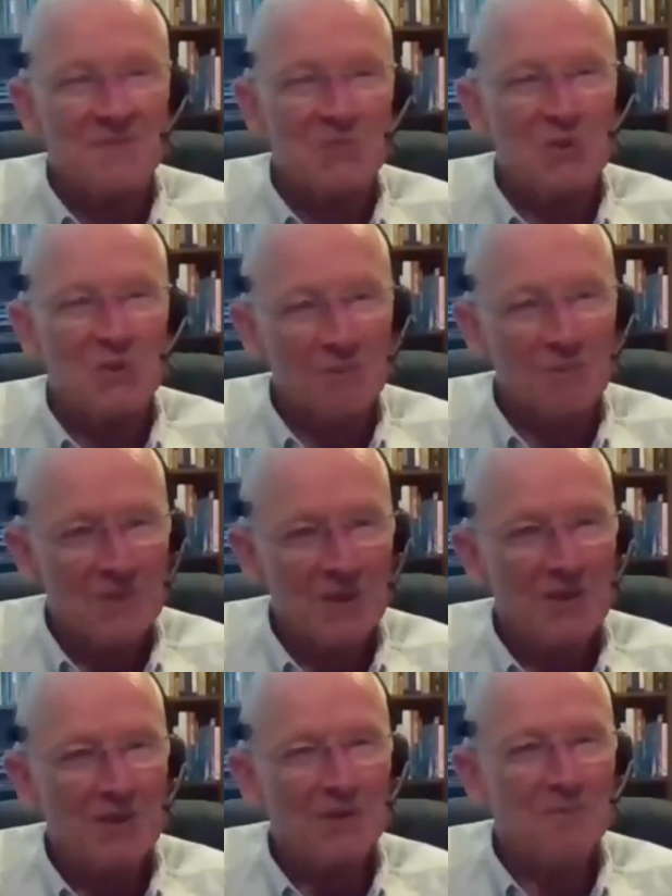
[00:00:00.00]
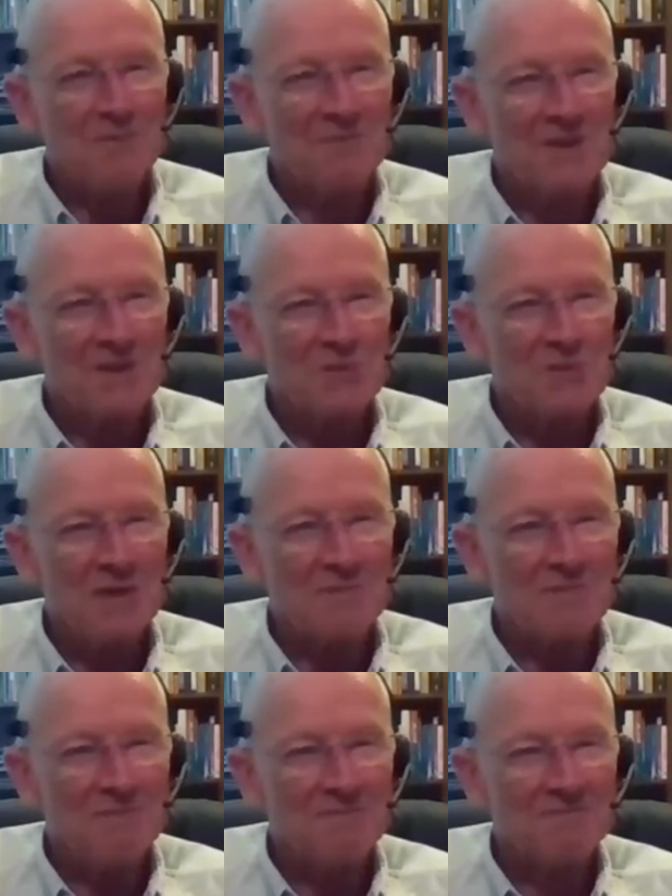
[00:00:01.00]
So there you go. That's my
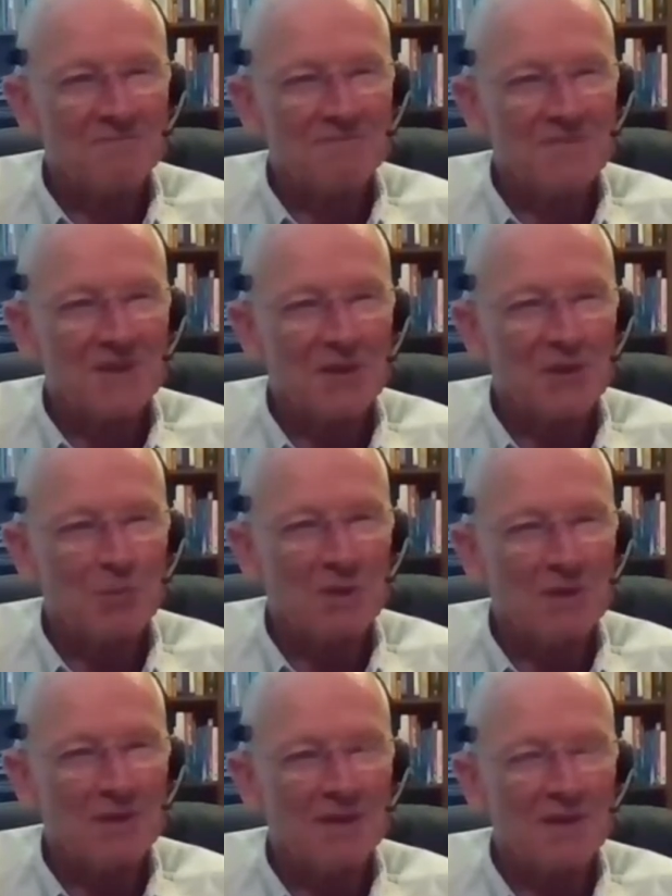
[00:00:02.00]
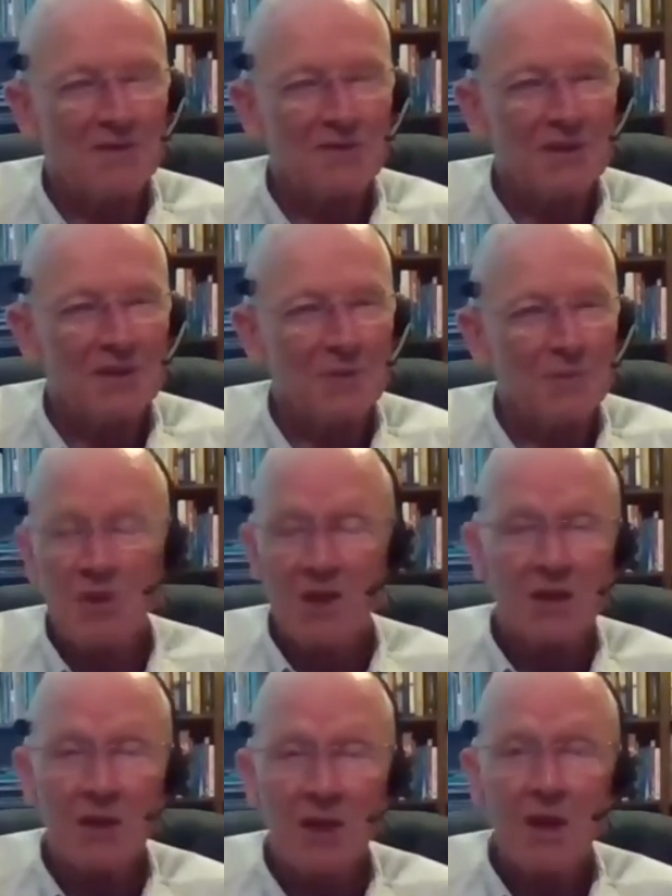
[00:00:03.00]
hillbilly RCM
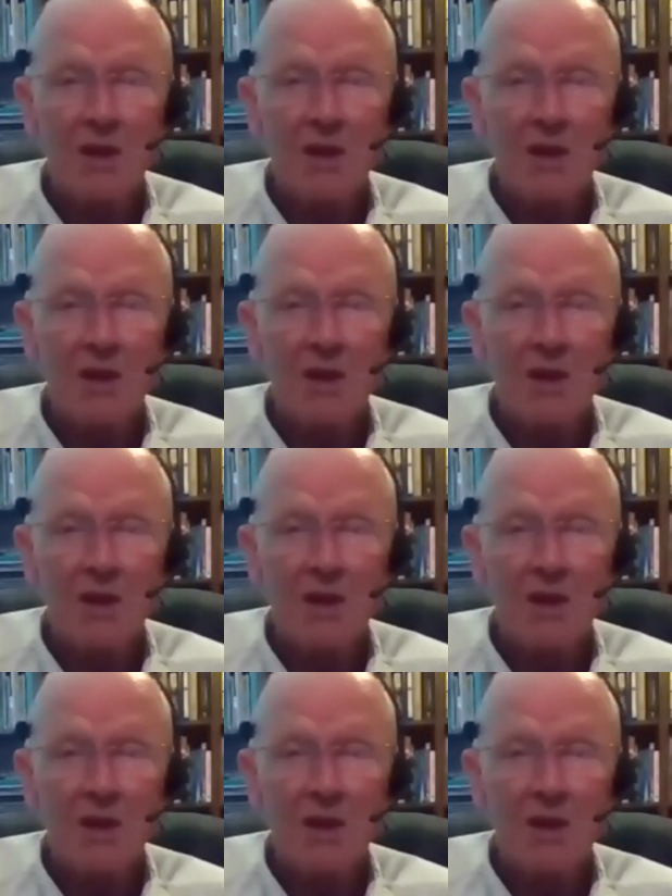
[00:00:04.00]
yet again.